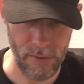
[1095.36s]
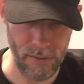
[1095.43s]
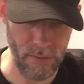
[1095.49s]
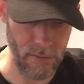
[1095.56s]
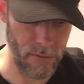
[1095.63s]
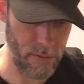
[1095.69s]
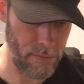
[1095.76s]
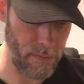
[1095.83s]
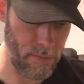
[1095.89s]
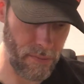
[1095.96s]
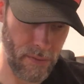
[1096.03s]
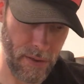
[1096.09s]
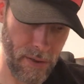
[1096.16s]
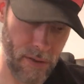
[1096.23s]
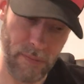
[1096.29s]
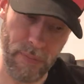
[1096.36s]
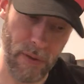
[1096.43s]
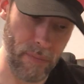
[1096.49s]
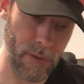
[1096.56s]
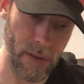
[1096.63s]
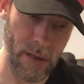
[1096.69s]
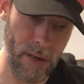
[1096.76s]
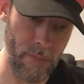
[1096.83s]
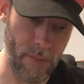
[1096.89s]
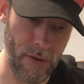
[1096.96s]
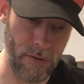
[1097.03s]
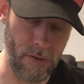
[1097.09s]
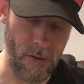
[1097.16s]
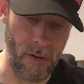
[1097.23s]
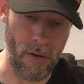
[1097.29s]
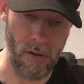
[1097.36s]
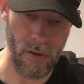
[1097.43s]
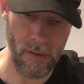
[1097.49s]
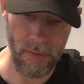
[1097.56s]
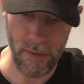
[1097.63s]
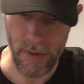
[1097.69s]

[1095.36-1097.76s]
doesn't look like it's been played much at all.